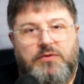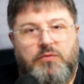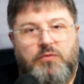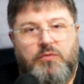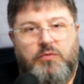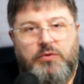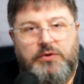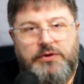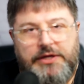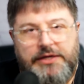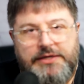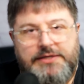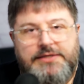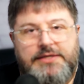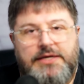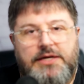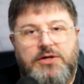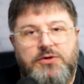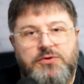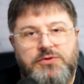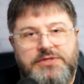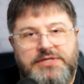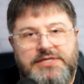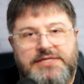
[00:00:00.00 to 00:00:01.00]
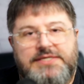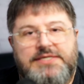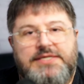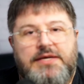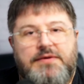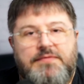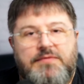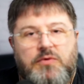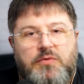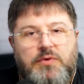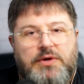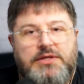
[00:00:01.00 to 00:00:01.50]
they still use the
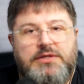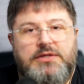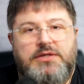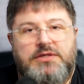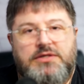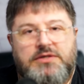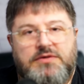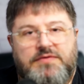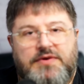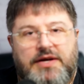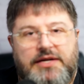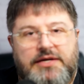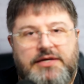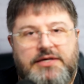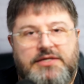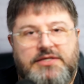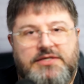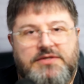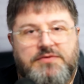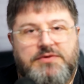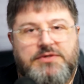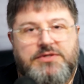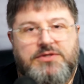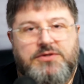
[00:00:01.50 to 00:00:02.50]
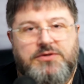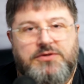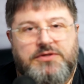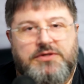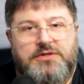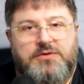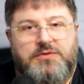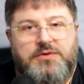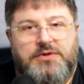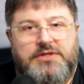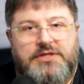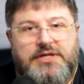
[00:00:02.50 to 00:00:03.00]
same quantity of energy was
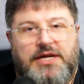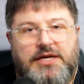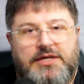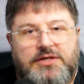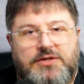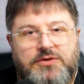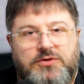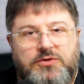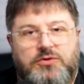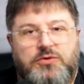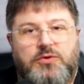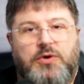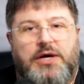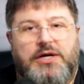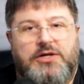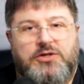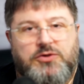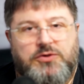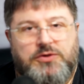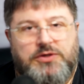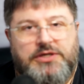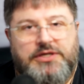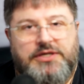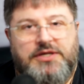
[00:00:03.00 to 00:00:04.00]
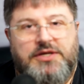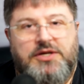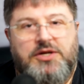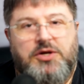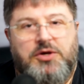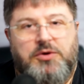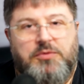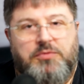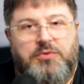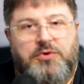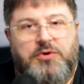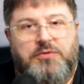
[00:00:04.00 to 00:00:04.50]
using to attack you to actually
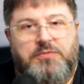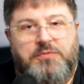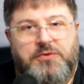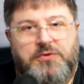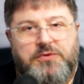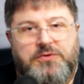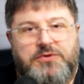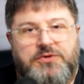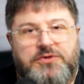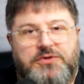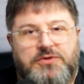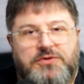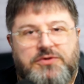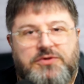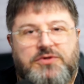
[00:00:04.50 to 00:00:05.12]
promote you.